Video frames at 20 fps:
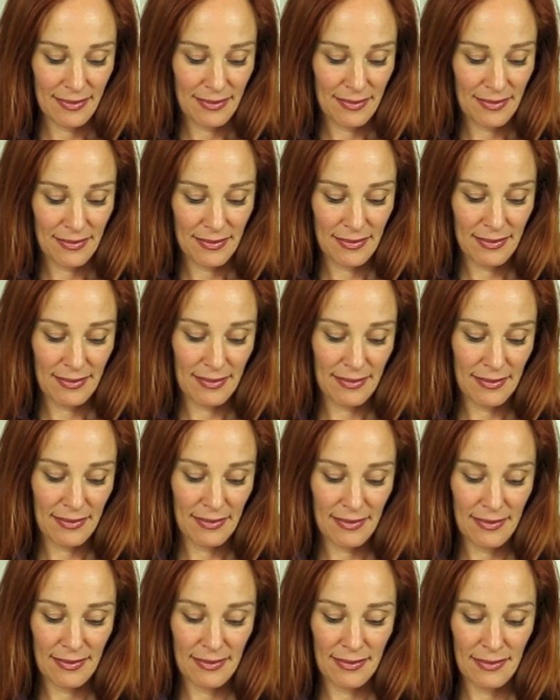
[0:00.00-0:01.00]

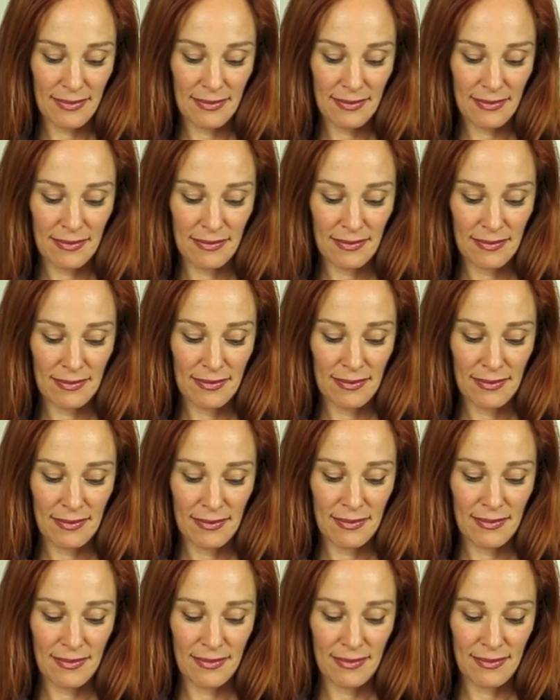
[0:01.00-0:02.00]

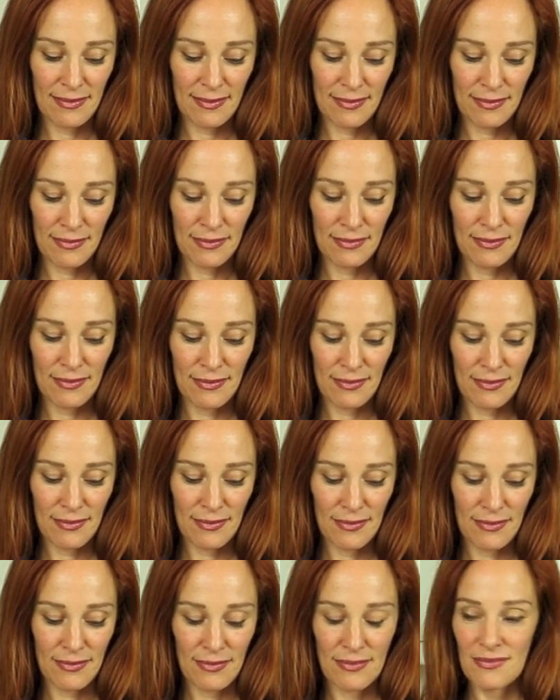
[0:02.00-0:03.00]

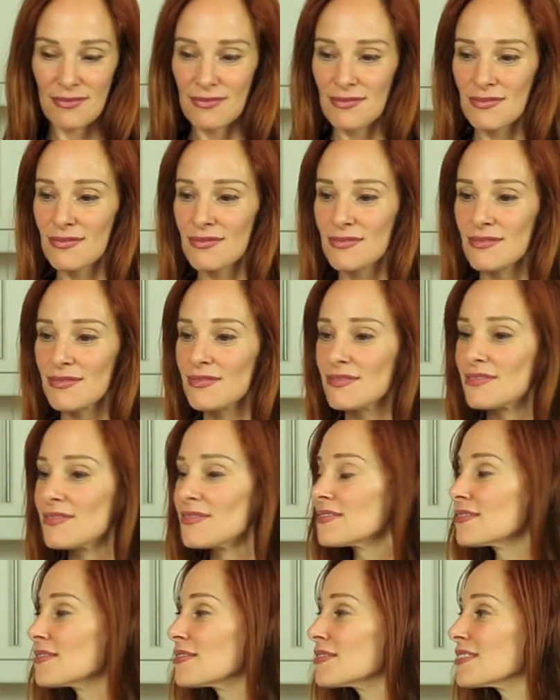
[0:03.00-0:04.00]

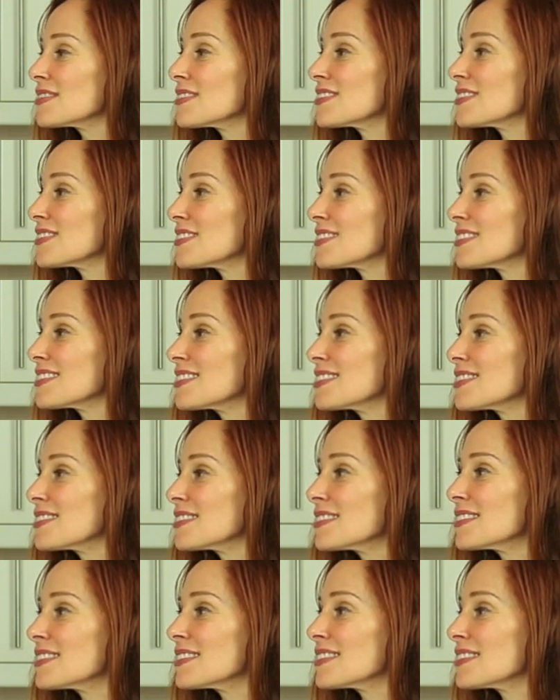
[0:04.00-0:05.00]

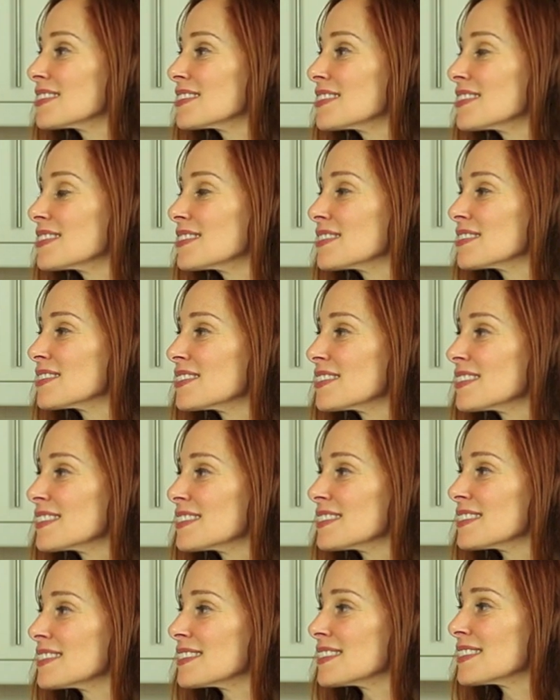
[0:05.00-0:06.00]

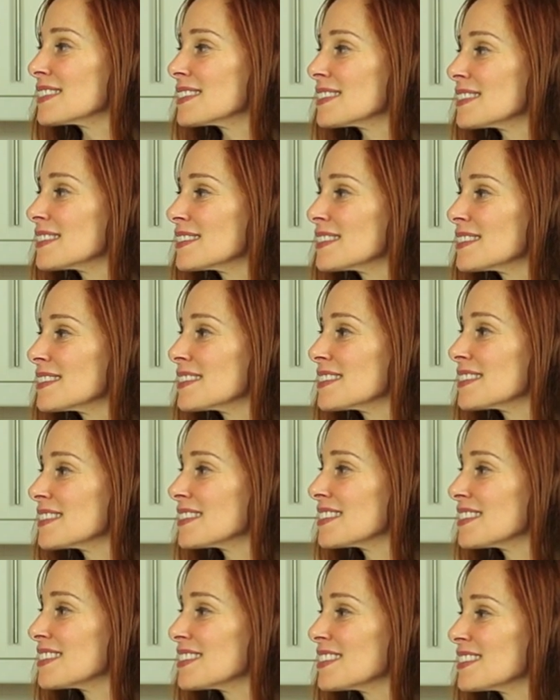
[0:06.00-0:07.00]

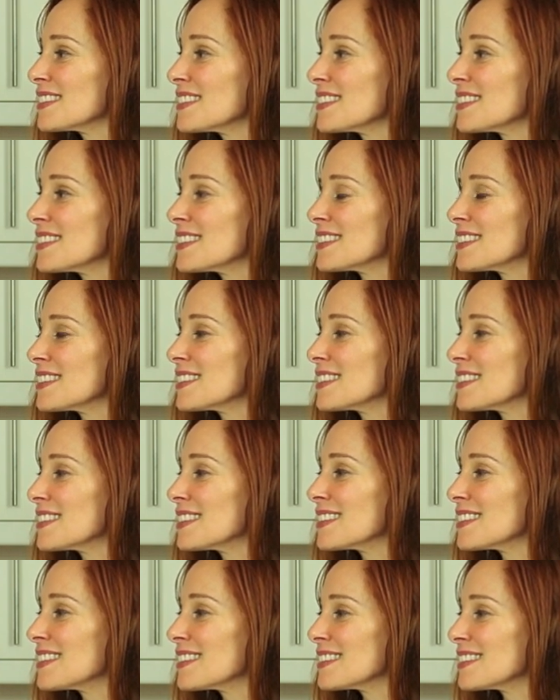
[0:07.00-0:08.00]
(silent)